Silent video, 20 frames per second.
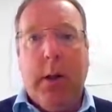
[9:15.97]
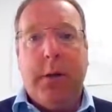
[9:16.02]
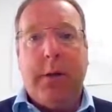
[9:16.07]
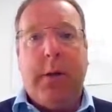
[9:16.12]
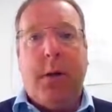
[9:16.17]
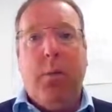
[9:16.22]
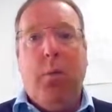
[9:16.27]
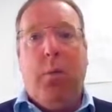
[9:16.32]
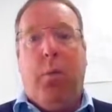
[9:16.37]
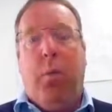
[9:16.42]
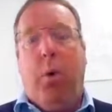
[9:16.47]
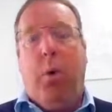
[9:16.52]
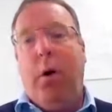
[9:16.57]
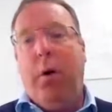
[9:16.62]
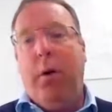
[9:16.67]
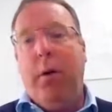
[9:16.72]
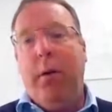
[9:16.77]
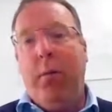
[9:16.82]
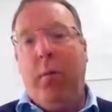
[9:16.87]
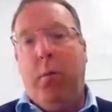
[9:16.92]
So
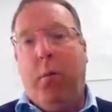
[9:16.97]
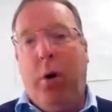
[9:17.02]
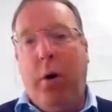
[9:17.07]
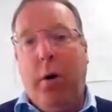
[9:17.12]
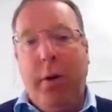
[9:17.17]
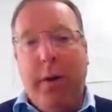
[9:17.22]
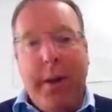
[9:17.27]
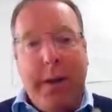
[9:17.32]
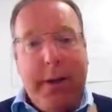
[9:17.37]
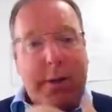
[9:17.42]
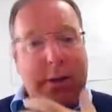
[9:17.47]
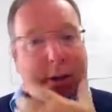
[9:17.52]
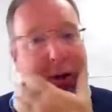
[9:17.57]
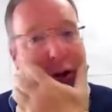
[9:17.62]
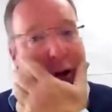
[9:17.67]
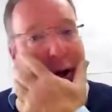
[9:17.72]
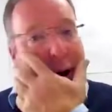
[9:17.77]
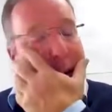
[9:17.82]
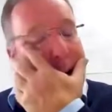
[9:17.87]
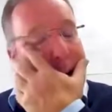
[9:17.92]
what this is
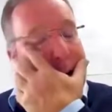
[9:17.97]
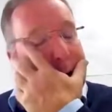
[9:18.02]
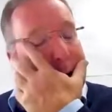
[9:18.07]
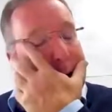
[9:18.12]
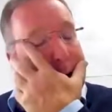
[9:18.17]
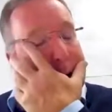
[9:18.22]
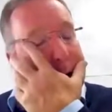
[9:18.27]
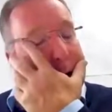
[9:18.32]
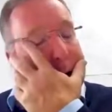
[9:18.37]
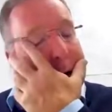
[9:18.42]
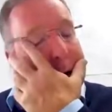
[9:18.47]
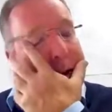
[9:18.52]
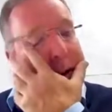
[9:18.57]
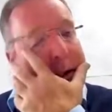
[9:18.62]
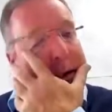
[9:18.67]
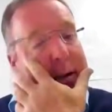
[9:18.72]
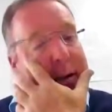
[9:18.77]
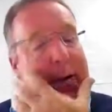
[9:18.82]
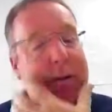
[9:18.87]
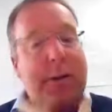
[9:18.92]
showing, this
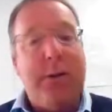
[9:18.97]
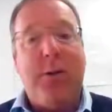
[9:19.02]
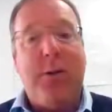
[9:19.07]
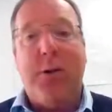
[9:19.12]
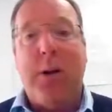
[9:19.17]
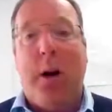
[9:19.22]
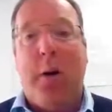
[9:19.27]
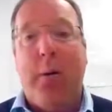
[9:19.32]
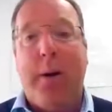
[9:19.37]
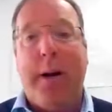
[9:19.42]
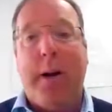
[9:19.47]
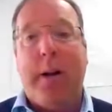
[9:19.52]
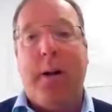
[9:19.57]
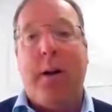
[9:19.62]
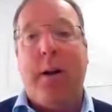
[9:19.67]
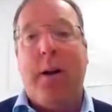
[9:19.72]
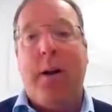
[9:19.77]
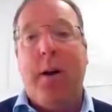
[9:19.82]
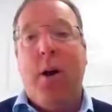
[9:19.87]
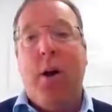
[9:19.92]
is showing
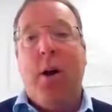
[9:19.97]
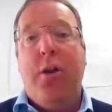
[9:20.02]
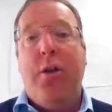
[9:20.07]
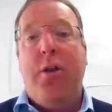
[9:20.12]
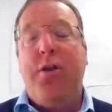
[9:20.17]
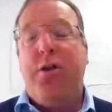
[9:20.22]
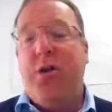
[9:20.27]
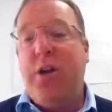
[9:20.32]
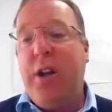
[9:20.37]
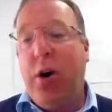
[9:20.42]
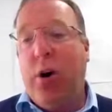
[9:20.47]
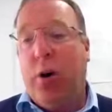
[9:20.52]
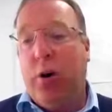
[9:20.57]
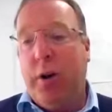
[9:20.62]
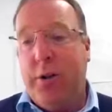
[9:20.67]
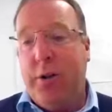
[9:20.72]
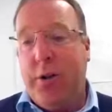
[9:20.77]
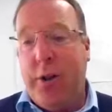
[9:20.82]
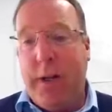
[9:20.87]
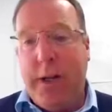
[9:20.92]
the
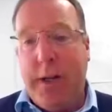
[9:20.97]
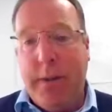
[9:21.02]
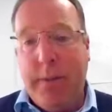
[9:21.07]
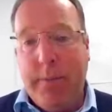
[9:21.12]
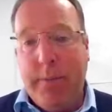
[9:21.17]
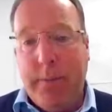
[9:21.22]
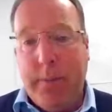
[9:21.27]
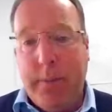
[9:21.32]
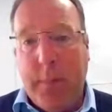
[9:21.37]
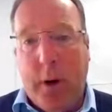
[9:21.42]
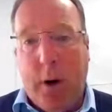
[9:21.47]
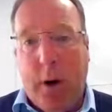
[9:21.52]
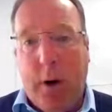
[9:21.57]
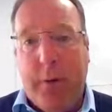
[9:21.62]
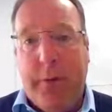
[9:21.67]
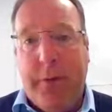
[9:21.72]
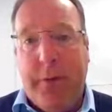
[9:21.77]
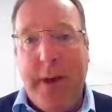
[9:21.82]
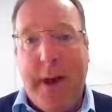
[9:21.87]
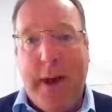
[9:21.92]
geology
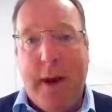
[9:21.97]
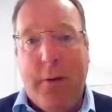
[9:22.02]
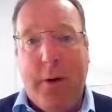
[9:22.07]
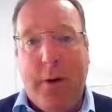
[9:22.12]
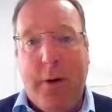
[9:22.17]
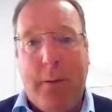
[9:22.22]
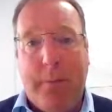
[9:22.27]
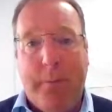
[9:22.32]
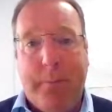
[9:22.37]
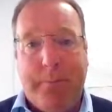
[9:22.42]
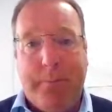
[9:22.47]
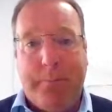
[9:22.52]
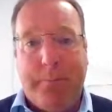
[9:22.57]
of the area,